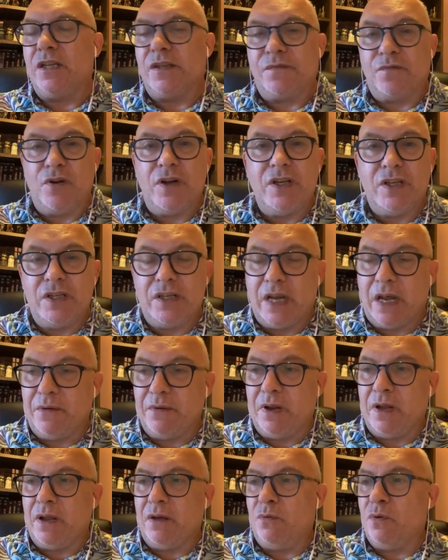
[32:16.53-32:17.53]
It's free to
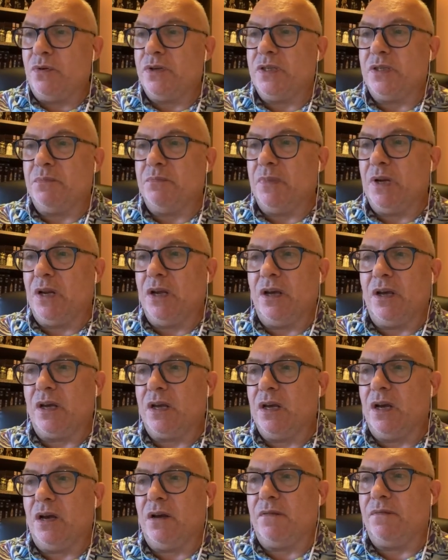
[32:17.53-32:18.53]
download. An autism
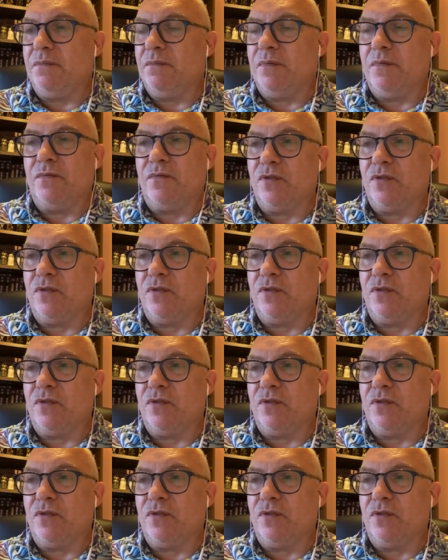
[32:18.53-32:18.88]
alert card,